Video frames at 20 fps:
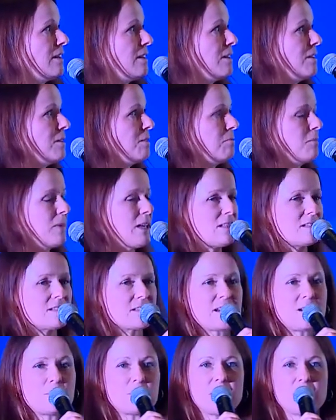Meet a
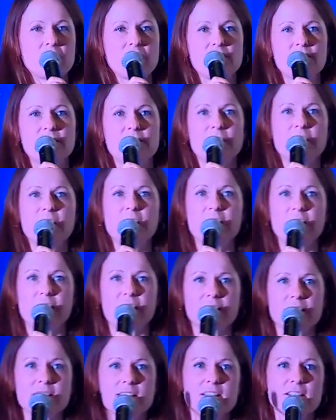couple of
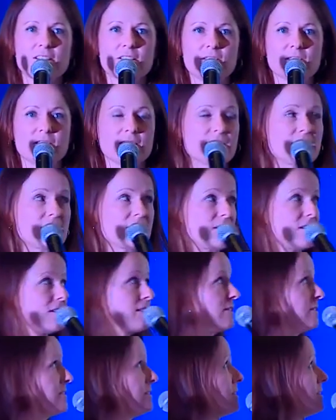young students,
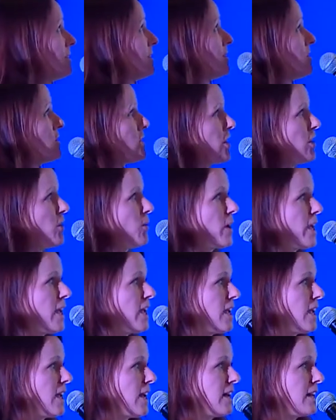
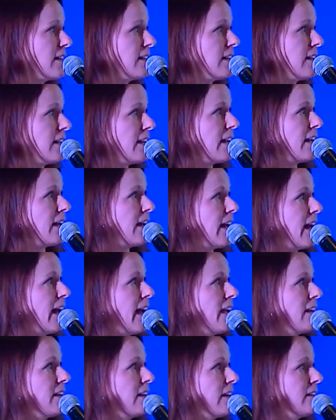Joey and
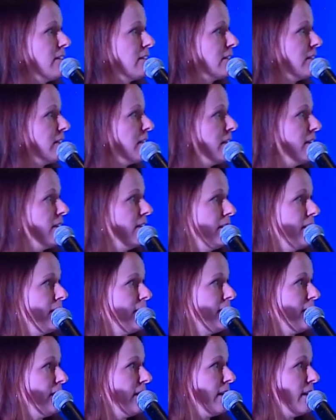Anna.
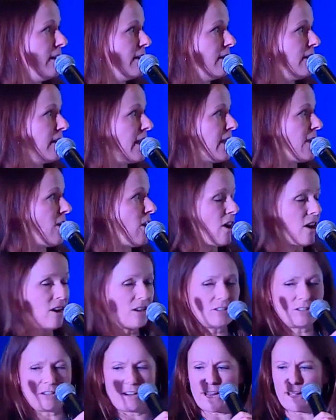
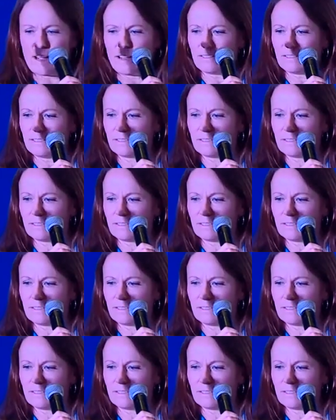They're